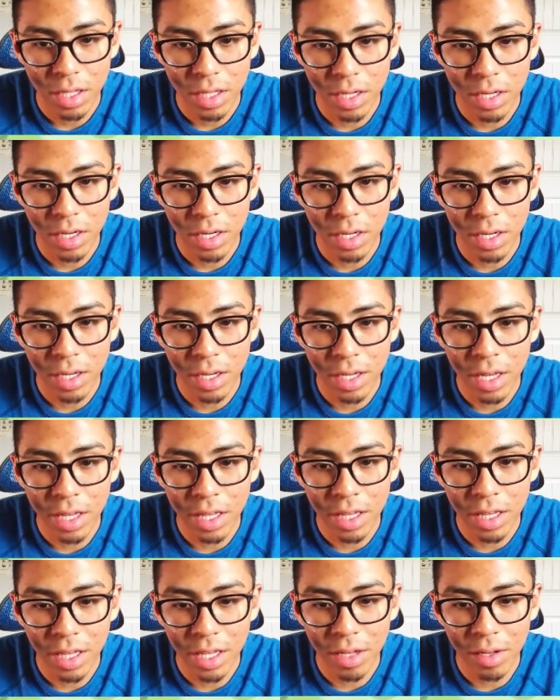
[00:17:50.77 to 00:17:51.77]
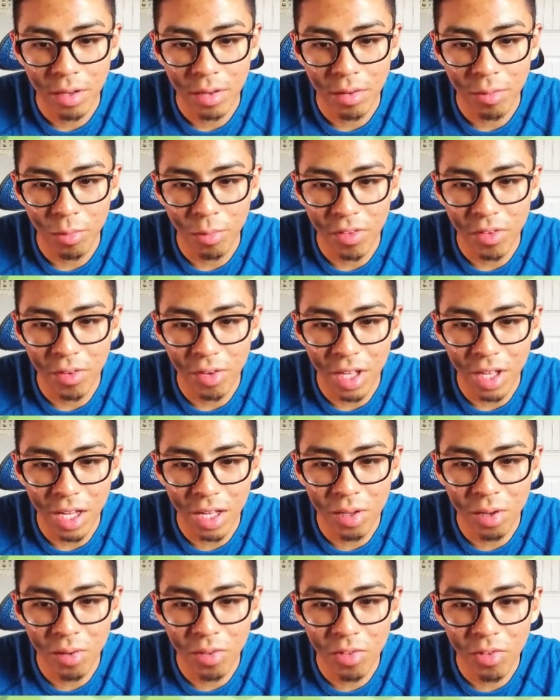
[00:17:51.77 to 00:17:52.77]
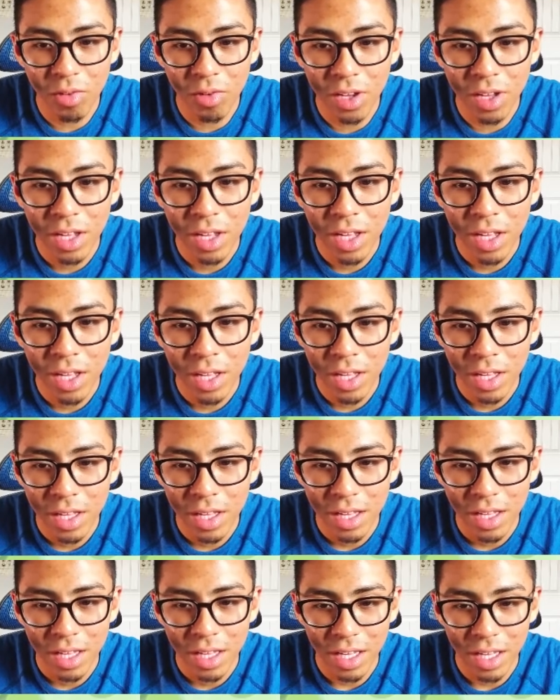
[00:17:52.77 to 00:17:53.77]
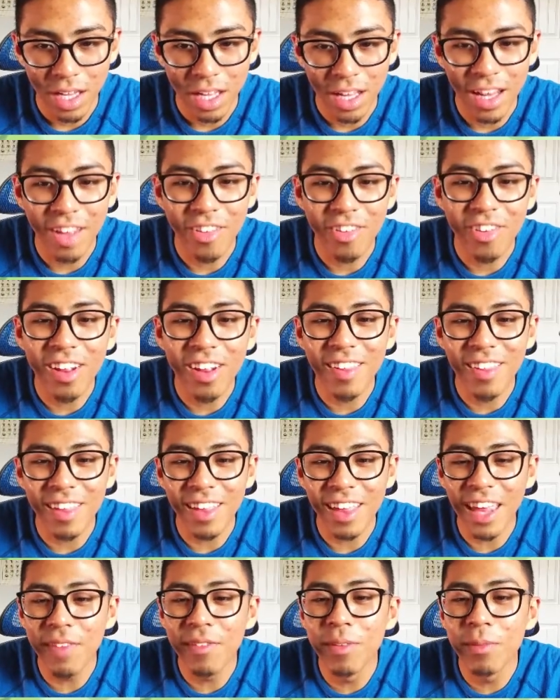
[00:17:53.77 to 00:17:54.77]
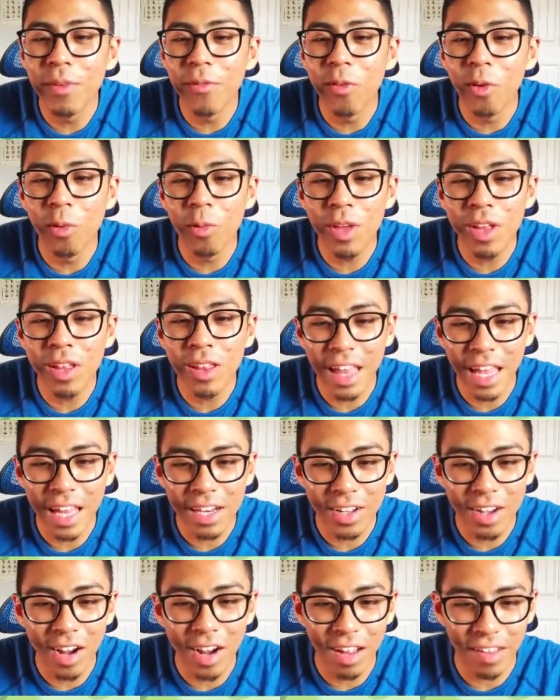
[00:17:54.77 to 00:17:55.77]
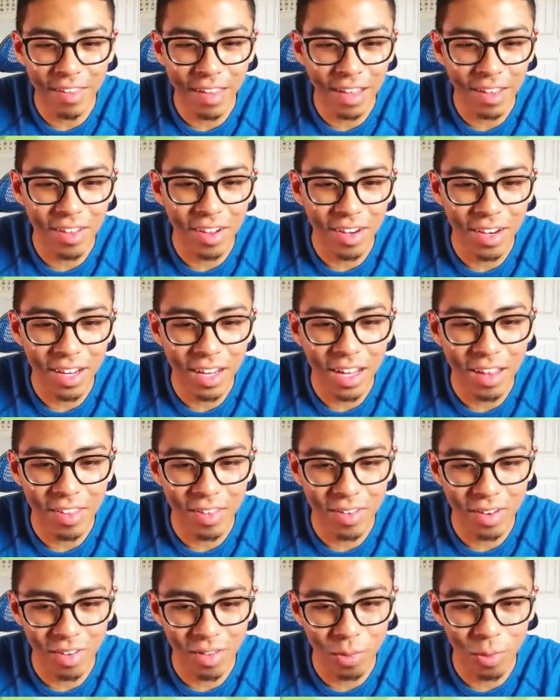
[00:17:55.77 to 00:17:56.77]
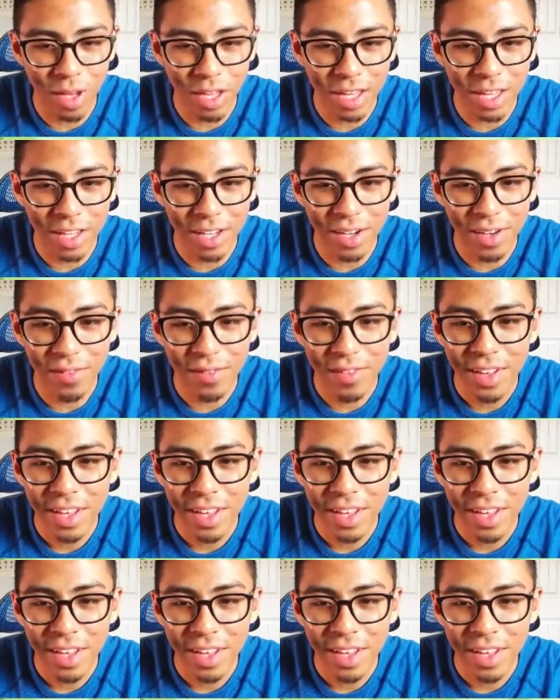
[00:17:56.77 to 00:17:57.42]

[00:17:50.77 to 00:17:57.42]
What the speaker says: Alright, and then we still get close to it. And as you can see, even before we land contact on it, it starts waking up.